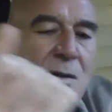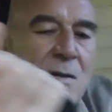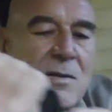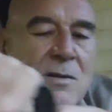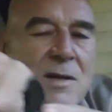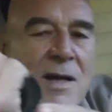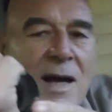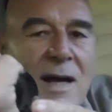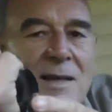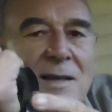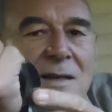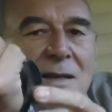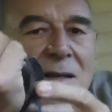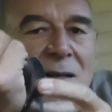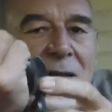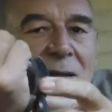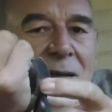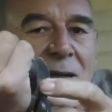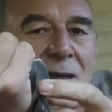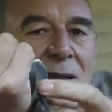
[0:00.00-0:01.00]
It's got
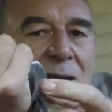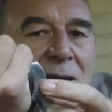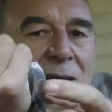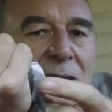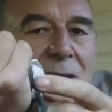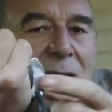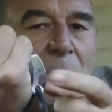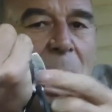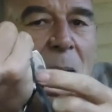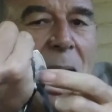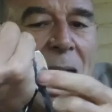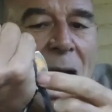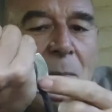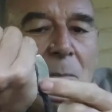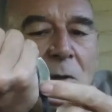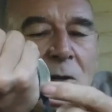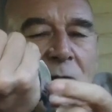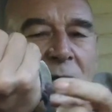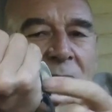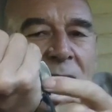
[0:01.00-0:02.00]
the
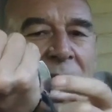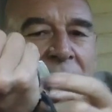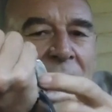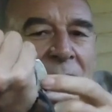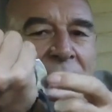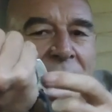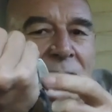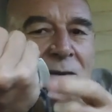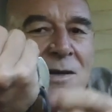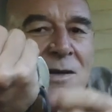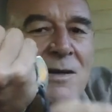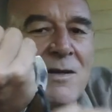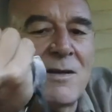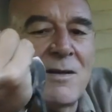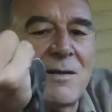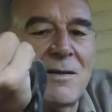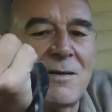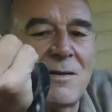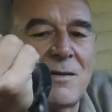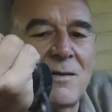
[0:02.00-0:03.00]
pommel on the end of it
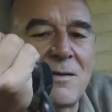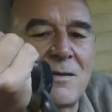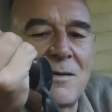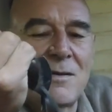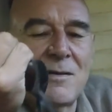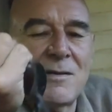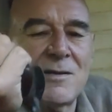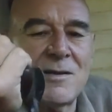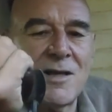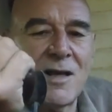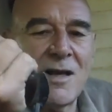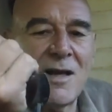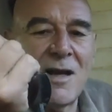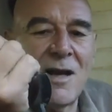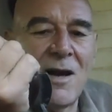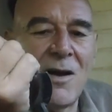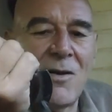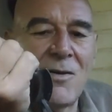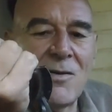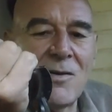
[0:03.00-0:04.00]
sticking
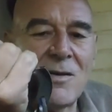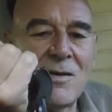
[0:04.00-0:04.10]
out,